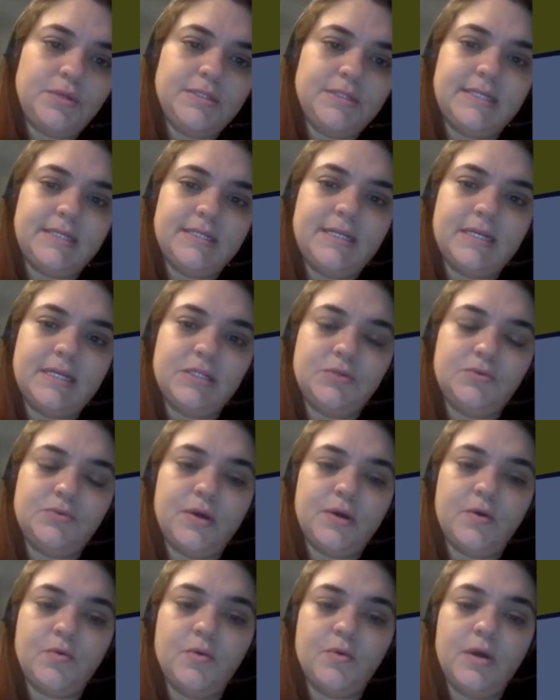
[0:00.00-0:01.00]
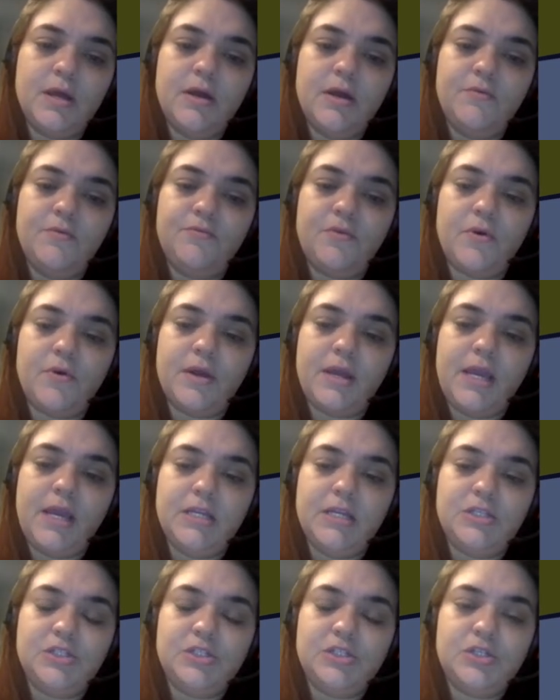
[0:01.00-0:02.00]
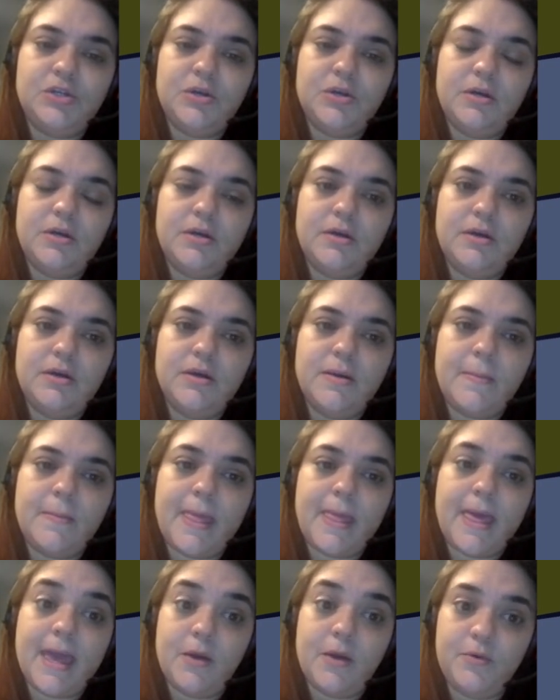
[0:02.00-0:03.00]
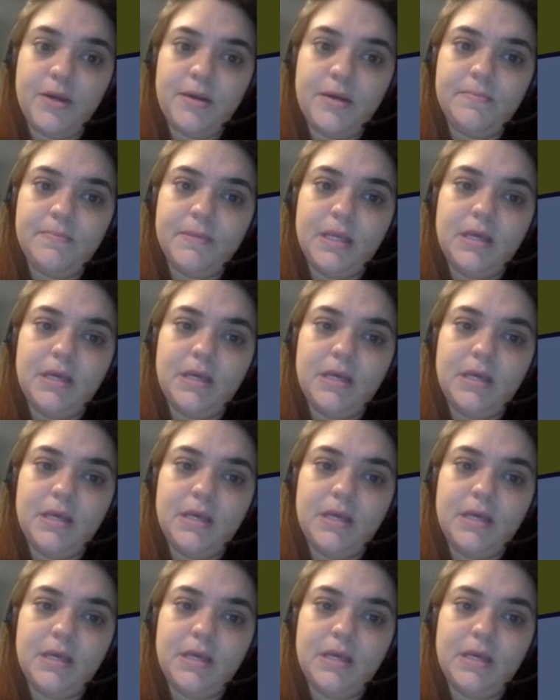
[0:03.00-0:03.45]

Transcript: We did as well for each area.